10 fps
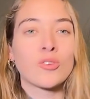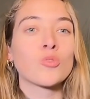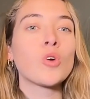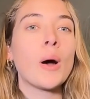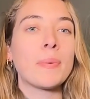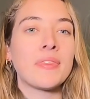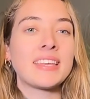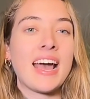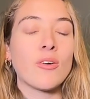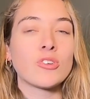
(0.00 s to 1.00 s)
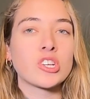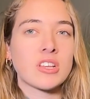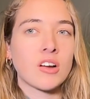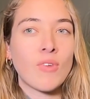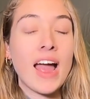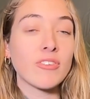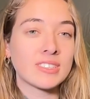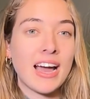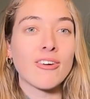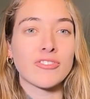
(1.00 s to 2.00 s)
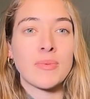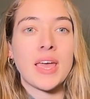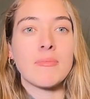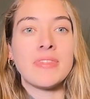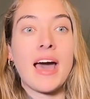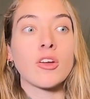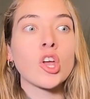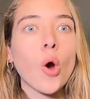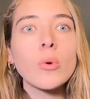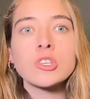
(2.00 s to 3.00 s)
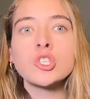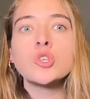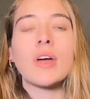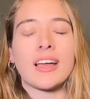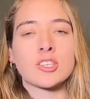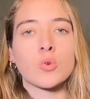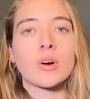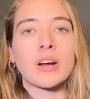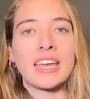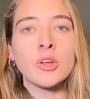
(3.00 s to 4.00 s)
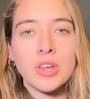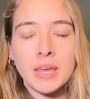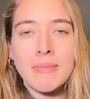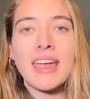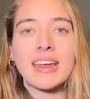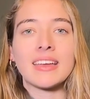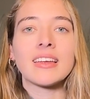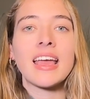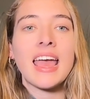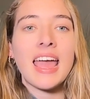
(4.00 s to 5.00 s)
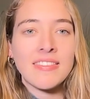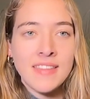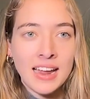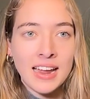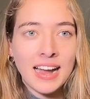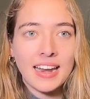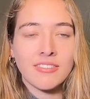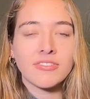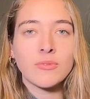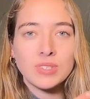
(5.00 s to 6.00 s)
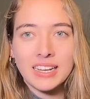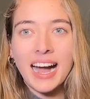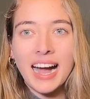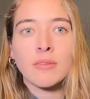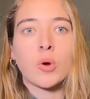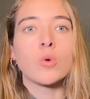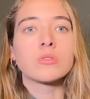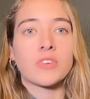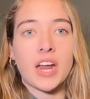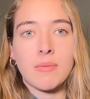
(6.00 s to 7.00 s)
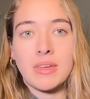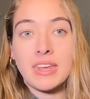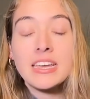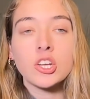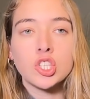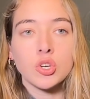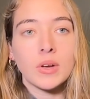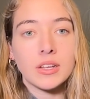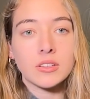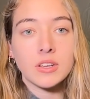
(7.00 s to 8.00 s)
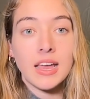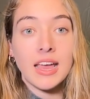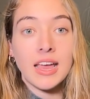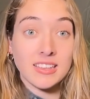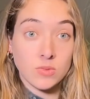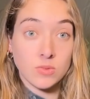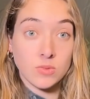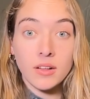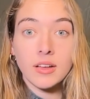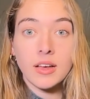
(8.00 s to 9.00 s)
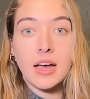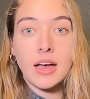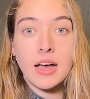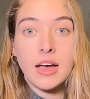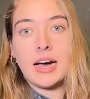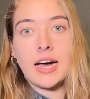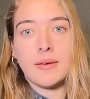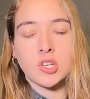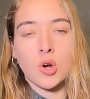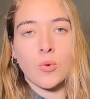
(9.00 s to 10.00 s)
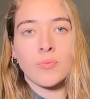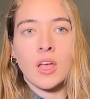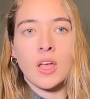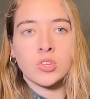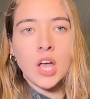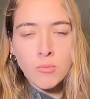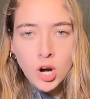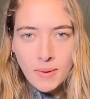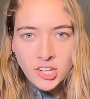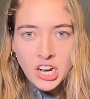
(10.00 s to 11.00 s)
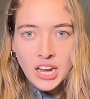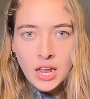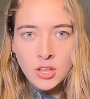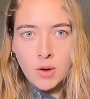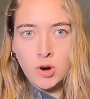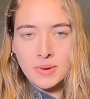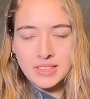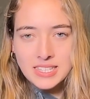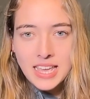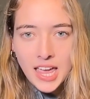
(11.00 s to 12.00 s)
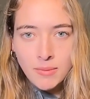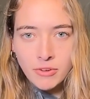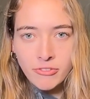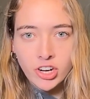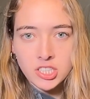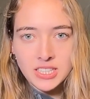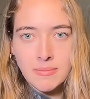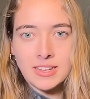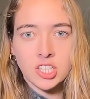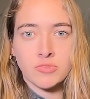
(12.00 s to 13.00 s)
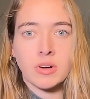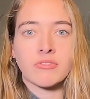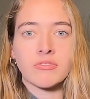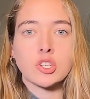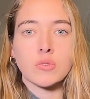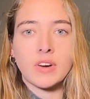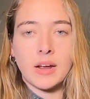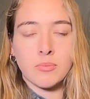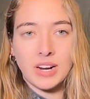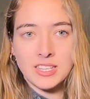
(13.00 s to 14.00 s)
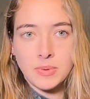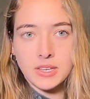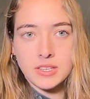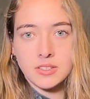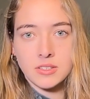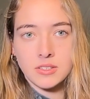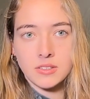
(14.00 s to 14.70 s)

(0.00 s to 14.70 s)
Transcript: grew up in the town, just a rival town from him, and that he always knew that story. He knew that he made it, and that kind of was a guidepost for him that he could do it as well. So talk more about JD, talk more about this game, but first, a message from our friends over at PrizePicks.